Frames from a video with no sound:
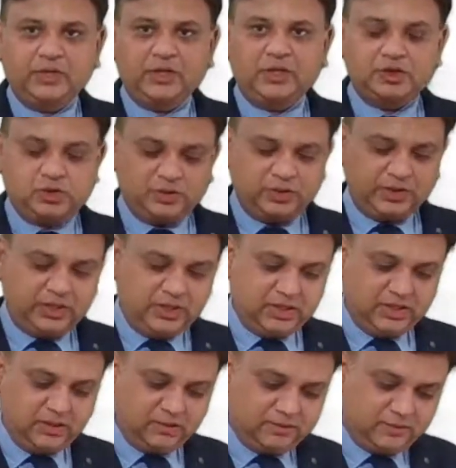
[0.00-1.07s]
So over
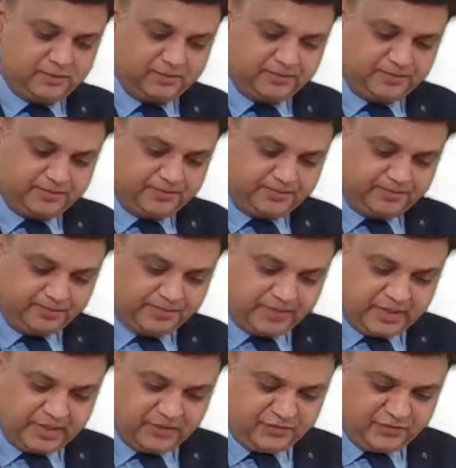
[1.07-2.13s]
here,
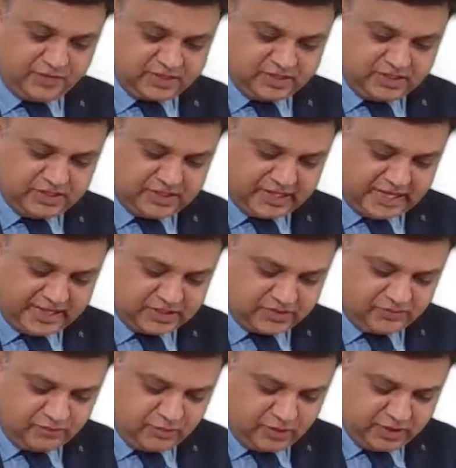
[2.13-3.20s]
the first year cash
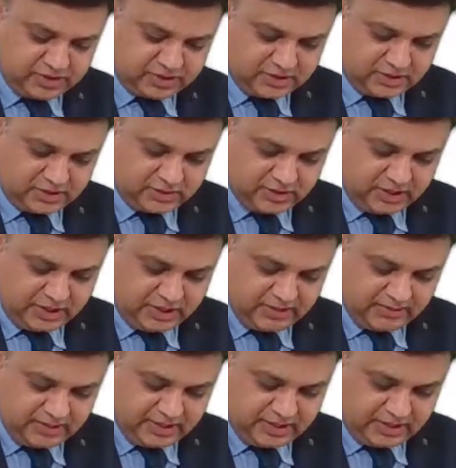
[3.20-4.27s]
inflow is
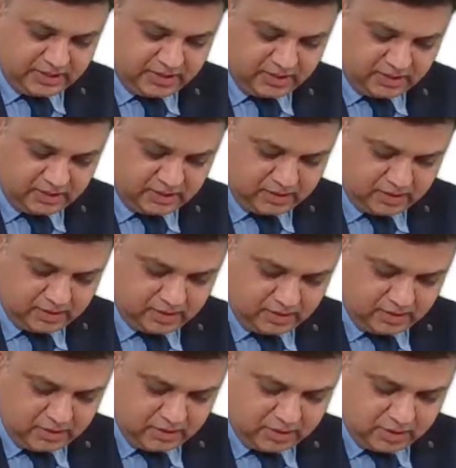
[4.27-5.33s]

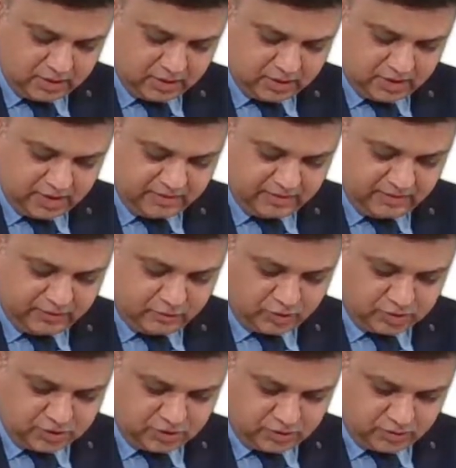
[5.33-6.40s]

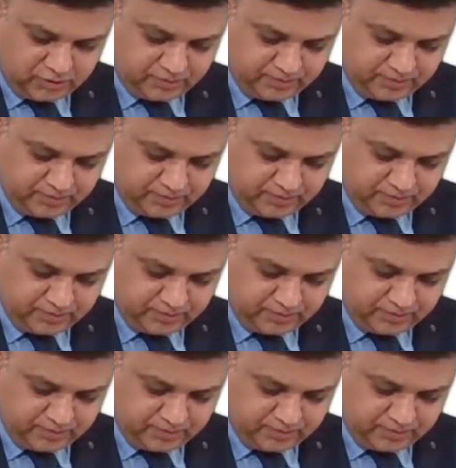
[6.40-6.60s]
388,440,